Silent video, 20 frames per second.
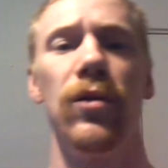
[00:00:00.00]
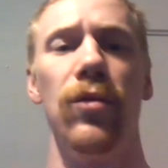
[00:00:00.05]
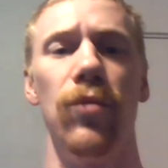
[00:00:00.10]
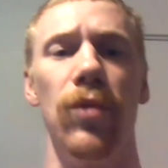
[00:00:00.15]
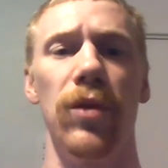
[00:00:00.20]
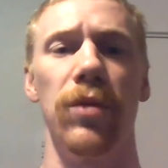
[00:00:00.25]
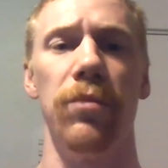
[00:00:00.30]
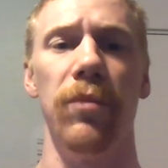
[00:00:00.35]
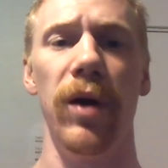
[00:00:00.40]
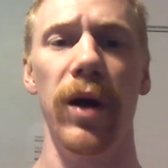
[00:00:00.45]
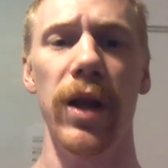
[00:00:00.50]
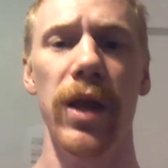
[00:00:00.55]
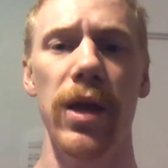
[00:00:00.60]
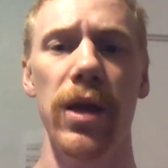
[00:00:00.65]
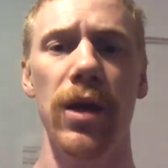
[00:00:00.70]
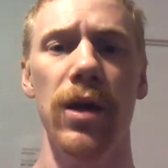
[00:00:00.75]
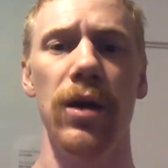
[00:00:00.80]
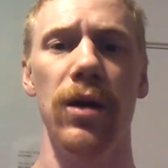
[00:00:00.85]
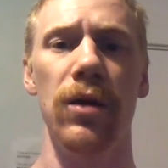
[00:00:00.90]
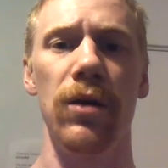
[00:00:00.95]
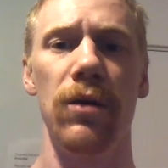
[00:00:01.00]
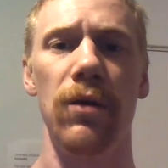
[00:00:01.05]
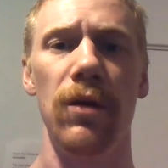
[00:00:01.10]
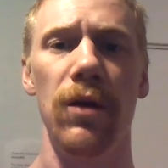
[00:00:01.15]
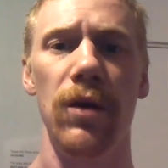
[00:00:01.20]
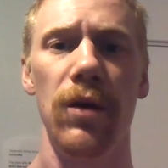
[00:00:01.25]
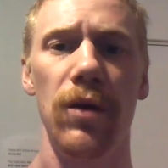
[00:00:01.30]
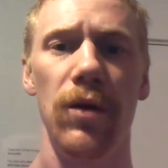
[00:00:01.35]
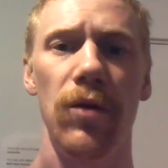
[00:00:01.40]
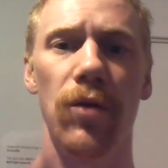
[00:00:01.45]
with money,
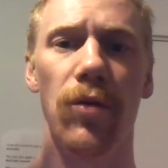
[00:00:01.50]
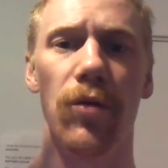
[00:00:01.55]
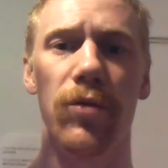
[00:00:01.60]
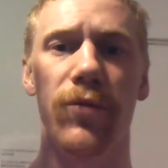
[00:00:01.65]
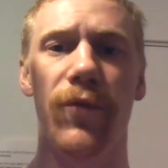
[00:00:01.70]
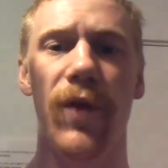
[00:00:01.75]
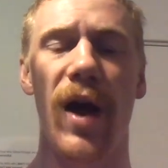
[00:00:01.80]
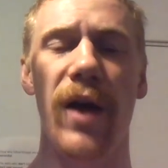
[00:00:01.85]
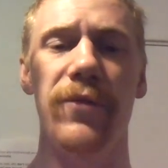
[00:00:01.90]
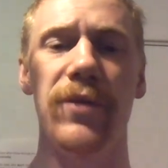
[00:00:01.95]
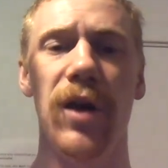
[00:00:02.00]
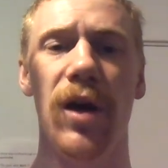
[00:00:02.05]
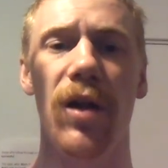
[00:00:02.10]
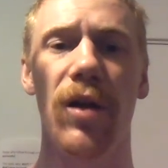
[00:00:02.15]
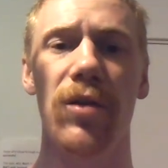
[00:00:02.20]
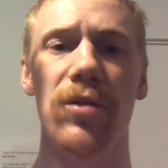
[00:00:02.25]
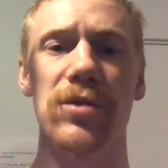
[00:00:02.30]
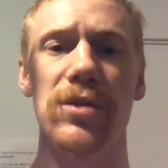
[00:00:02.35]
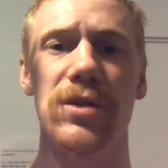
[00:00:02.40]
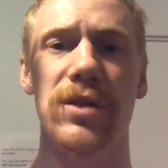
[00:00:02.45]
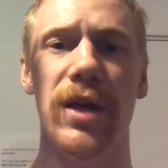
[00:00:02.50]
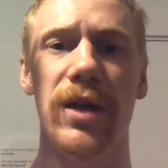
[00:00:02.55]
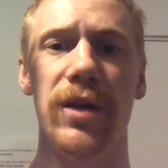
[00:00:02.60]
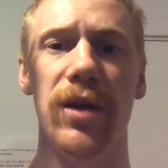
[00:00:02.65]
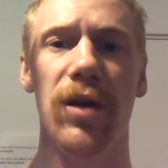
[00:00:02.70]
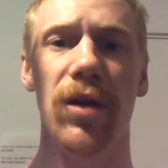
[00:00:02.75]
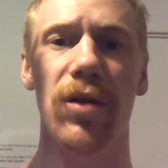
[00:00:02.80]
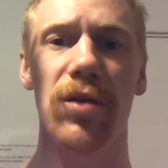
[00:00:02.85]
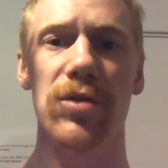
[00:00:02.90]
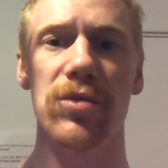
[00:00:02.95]
$5,
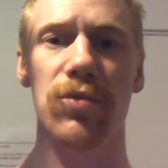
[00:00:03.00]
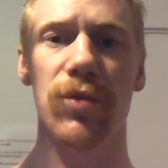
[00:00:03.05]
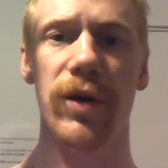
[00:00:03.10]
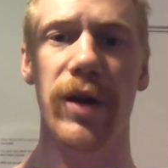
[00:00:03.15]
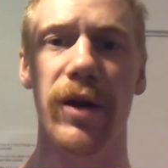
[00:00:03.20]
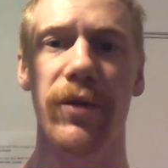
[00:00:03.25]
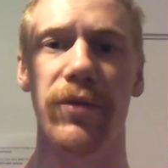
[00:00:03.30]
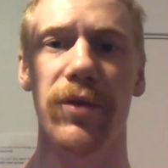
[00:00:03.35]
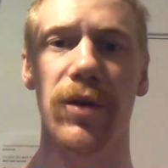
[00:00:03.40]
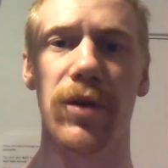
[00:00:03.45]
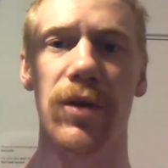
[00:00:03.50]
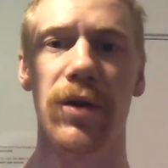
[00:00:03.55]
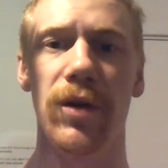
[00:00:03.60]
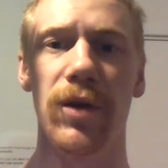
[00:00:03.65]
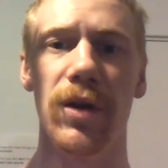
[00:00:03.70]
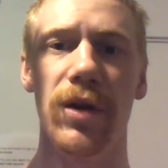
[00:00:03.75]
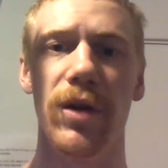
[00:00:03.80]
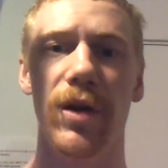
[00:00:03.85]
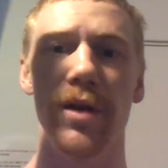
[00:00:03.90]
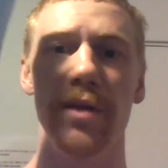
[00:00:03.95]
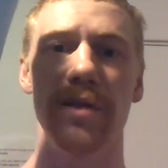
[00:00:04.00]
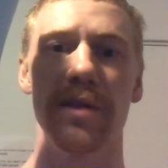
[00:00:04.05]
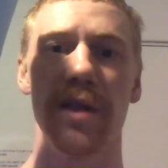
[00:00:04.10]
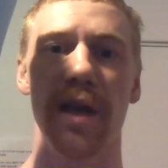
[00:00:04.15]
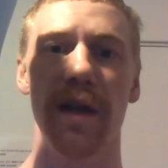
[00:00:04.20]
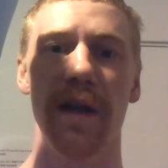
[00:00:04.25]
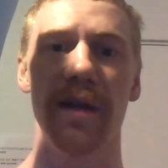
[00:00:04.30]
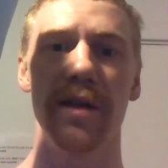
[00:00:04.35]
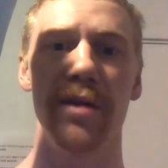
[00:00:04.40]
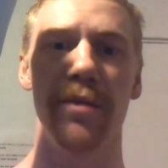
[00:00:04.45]
$10, whatever, you can
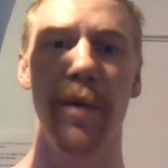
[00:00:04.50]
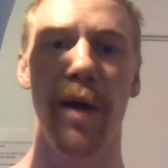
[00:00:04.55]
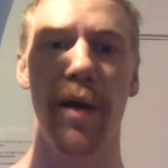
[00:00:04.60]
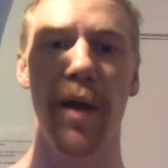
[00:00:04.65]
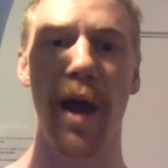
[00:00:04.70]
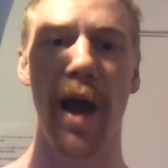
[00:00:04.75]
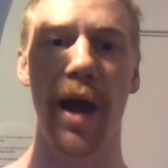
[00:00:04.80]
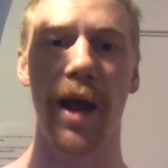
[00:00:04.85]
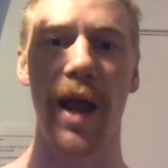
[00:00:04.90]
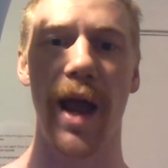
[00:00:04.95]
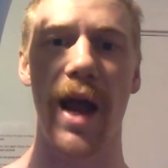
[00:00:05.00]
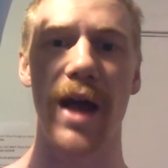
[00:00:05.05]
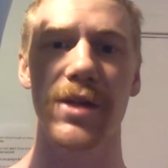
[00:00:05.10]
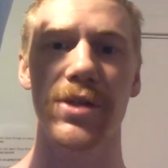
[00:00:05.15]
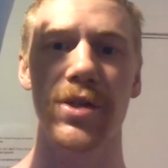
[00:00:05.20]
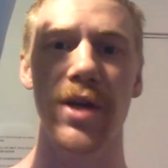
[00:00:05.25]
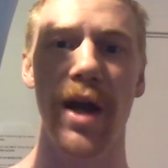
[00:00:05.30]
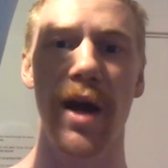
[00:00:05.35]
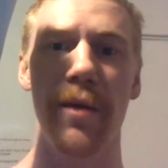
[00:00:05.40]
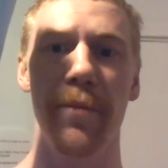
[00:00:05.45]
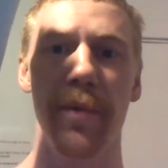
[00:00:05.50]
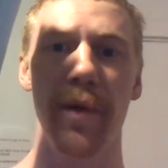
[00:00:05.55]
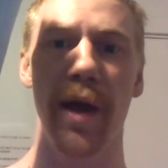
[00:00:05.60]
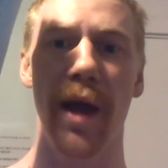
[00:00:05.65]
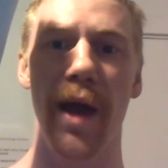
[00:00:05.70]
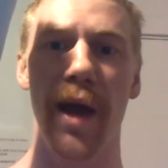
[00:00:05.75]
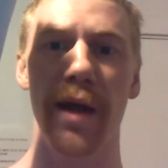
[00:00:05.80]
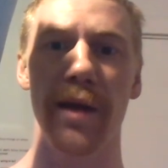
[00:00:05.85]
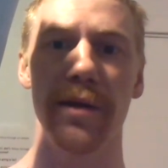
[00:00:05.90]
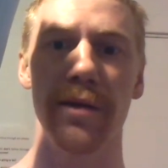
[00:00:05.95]
send it to my Cash App
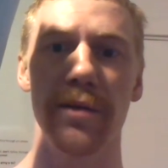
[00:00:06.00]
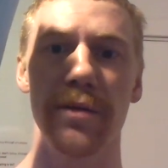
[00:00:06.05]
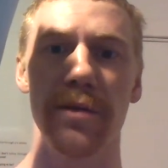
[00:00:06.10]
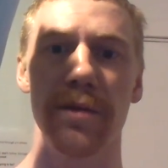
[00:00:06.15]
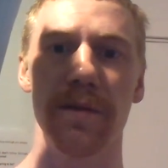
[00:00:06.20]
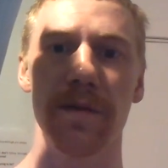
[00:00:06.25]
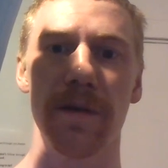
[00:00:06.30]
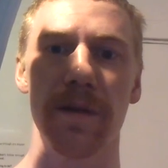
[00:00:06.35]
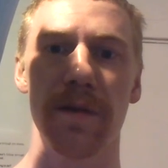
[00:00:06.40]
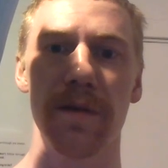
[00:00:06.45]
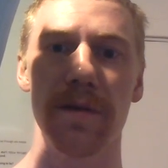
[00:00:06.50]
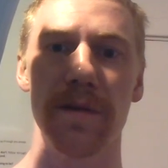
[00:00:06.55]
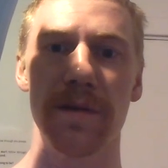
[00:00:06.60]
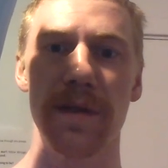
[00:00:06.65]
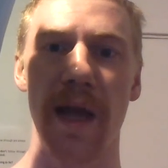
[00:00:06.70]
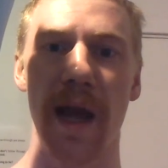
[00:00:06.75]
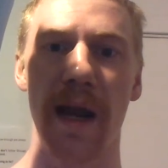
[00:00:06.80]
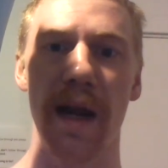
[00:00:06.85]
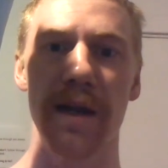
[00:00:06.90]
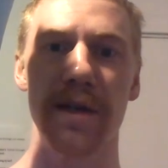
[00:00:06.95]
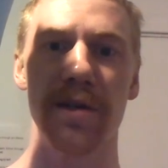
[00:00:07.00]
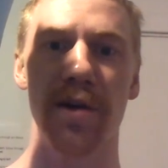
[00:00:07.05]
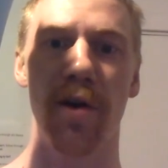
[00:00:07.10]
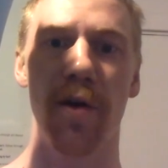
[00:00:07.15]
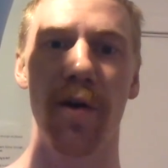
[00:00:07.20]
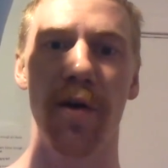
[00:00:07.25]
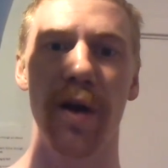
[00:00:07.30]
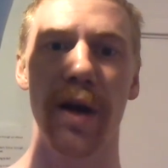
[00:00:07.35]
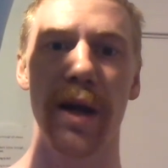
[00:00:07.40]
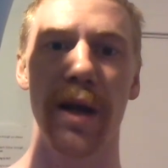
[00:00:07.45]
at
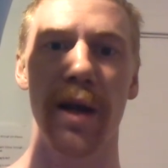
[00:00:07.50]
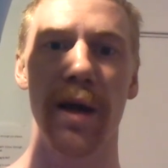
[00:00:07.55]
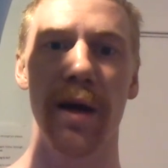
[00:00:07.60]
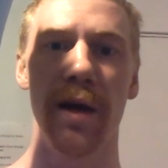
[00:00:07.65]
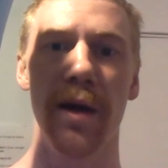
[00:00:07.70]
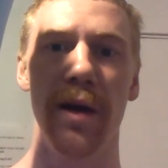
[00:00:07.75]
Zzanitari.com